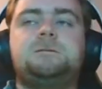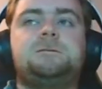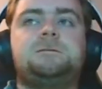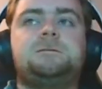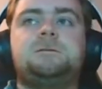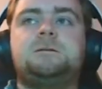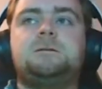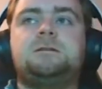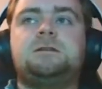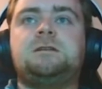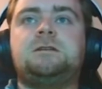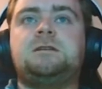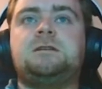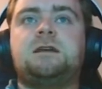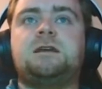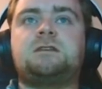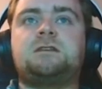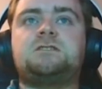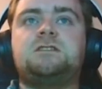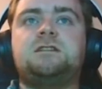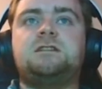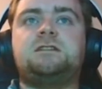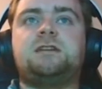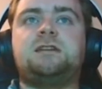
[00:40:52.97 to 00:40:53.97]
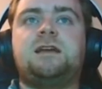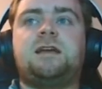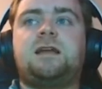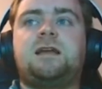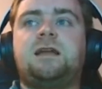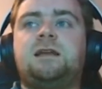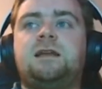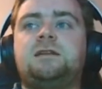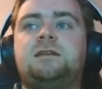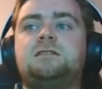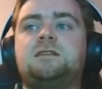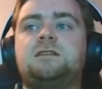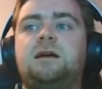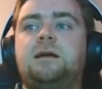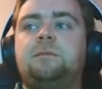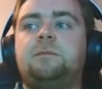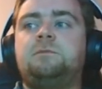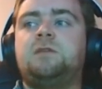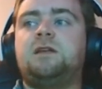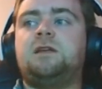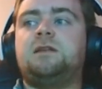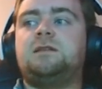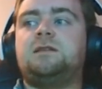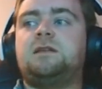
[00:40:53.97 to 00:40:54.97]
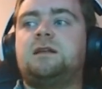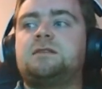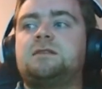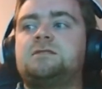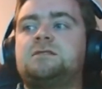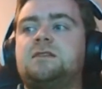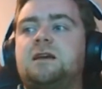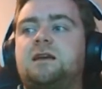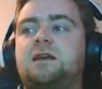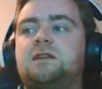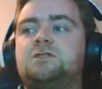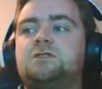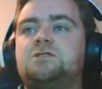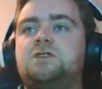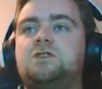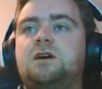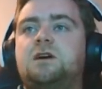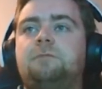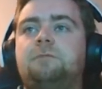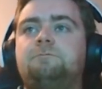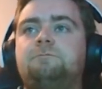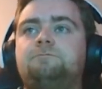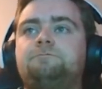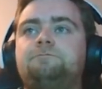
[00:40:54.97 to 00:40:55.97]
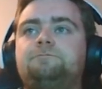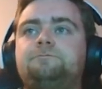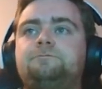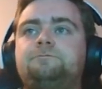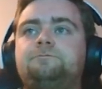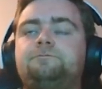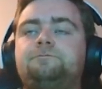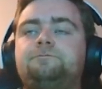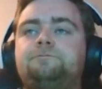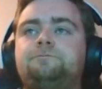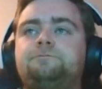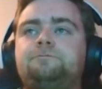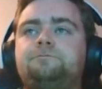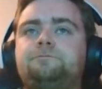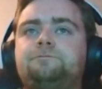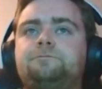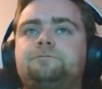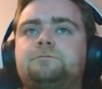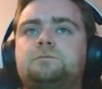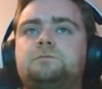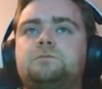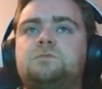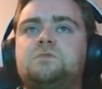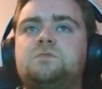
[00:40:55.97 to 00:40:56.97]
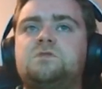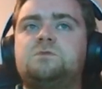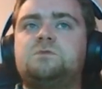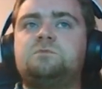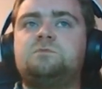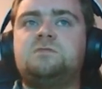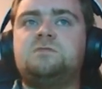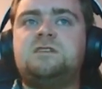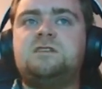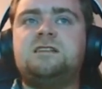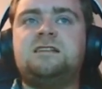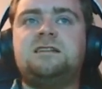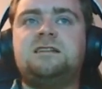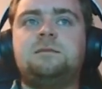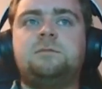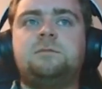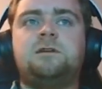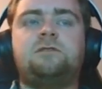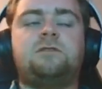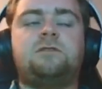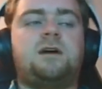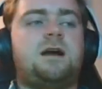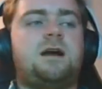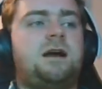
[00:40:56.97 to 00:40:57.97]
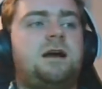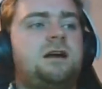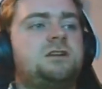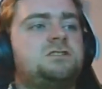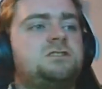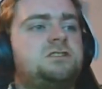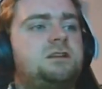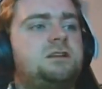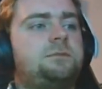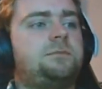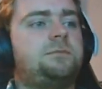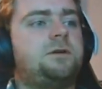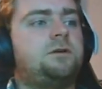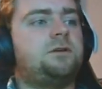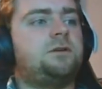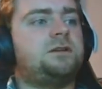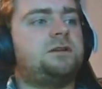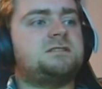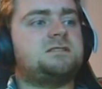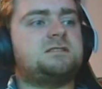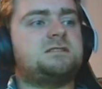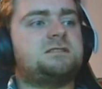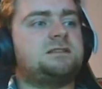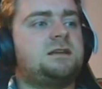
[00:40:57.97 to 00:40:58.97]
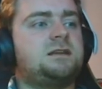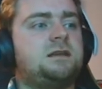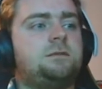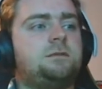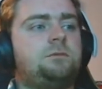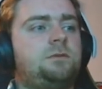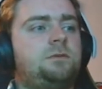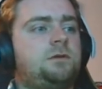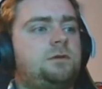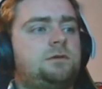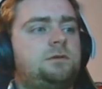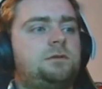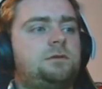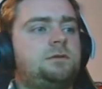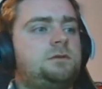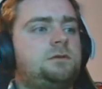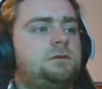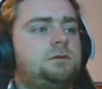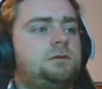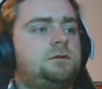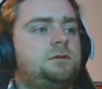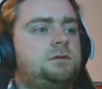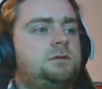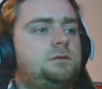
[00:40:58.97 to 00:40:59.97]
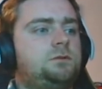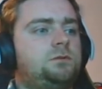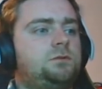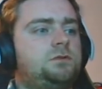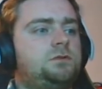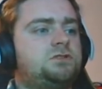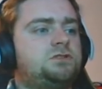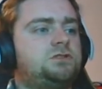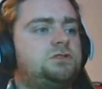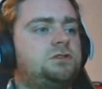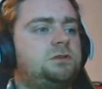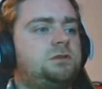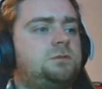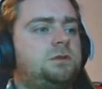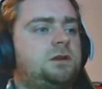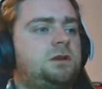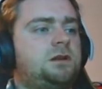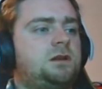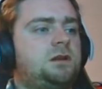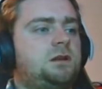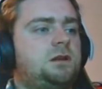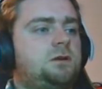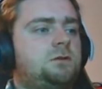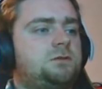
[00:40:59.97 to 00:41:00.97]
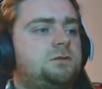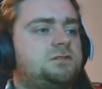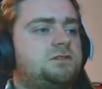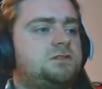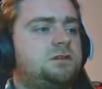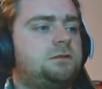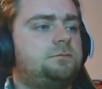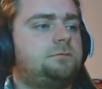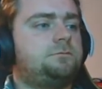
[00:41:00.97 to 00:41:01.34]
I didn't actually take any time to hit that second shot. A little bit of a harsh slip out, as I said, but we should have been closer.